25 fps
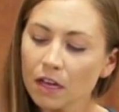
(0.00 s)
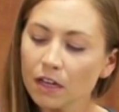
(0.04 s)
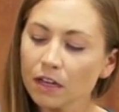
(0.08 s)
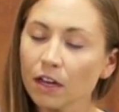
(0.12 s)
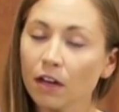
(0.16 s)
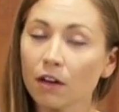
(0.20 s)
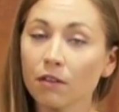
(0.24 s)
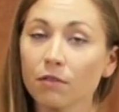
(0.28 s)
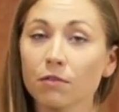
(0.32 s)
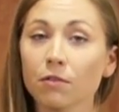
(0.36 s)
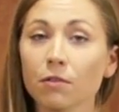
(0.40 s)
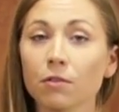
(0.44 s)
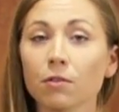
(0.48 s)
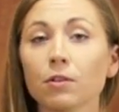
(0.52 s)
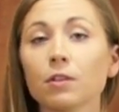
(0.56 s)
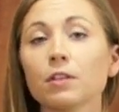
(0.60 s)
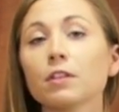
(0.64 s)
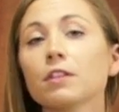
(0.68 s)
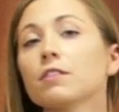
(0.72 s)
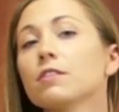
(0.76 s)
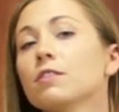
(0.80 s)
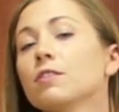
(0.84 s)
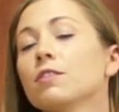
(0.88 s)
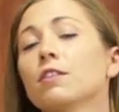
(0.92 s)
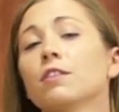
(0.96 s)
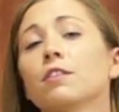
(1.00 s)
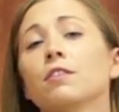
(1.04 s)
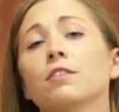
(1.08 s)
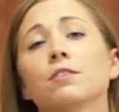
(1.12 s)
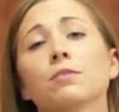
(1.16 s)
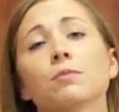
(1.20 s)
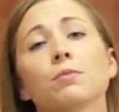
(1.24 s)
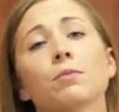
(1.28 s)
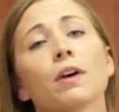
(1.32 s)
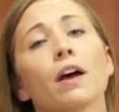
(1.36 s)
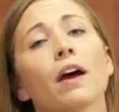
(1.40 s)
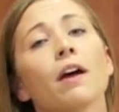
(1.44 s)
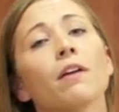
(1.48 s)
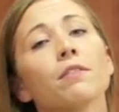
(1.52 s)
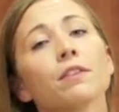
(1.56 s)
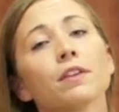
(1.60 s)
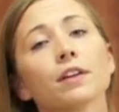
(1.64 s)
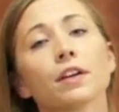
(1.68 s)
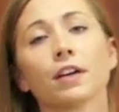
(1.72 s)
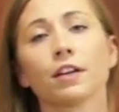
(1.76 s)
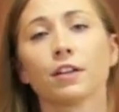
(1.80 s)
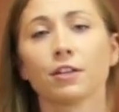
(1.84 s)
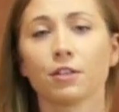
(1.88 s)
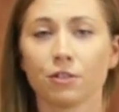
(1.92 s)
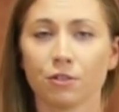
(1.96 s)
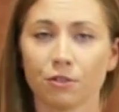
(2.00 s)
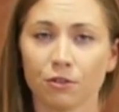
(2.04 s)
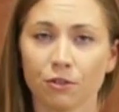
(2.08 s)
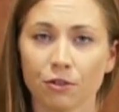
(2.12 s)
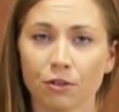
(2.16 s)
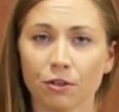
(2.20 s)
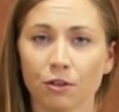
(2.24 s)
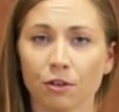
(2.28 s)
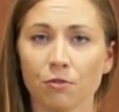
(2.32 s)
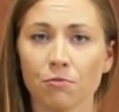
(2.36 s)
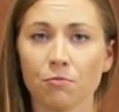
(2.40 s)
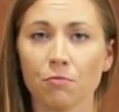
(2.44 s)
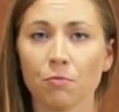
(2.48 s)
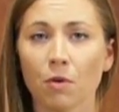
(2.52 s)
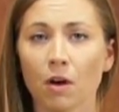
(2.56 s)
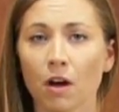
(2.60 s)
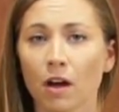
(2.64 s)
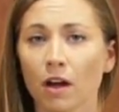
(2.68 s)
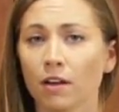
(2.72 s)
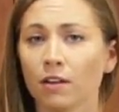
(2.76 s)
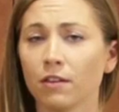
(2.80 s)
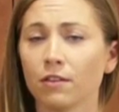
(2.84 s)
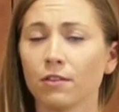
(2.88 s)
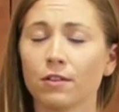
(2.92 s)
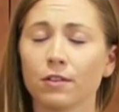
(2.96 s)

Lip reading: Now, of course, you can use whatever kind of sugar you want.